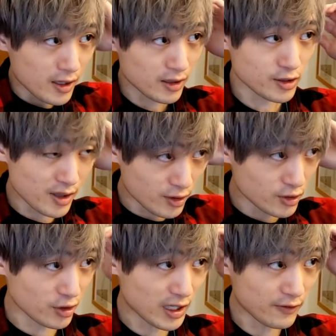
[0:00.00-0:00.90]
just so you
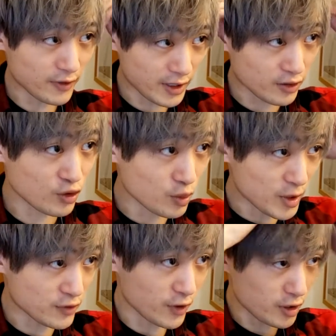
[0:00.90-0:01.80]
don't have like too
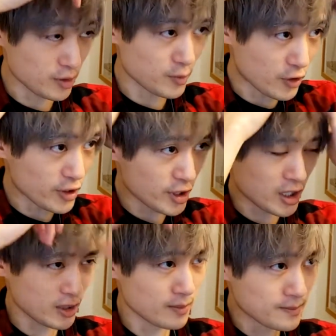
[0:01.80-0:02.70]
much volume going on.